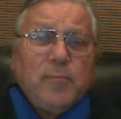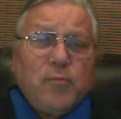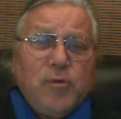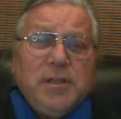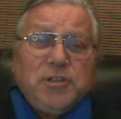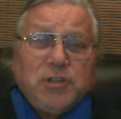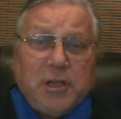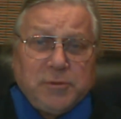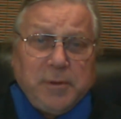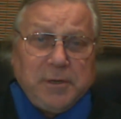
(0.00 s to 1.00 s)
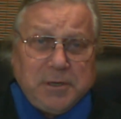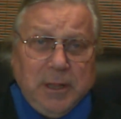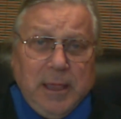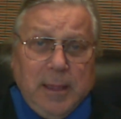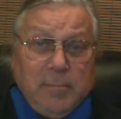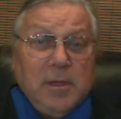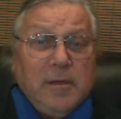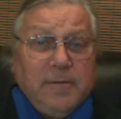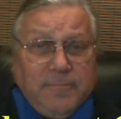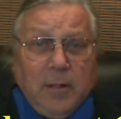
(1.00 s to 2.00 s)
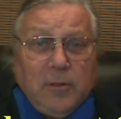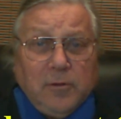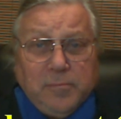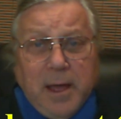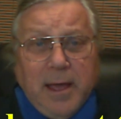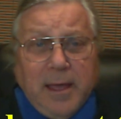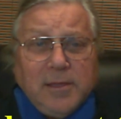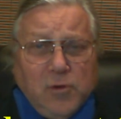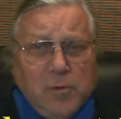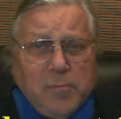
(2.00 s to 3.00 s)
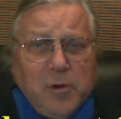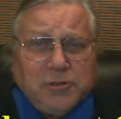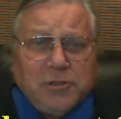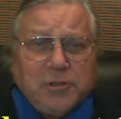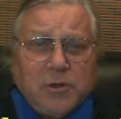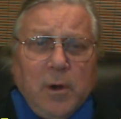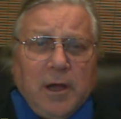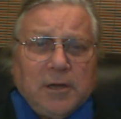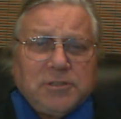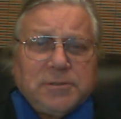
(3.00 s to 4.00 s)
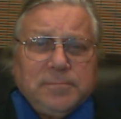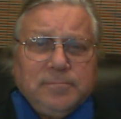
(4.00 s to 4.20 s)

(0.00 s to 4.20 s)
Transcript: prejudgment claim, followed by your motion to quash.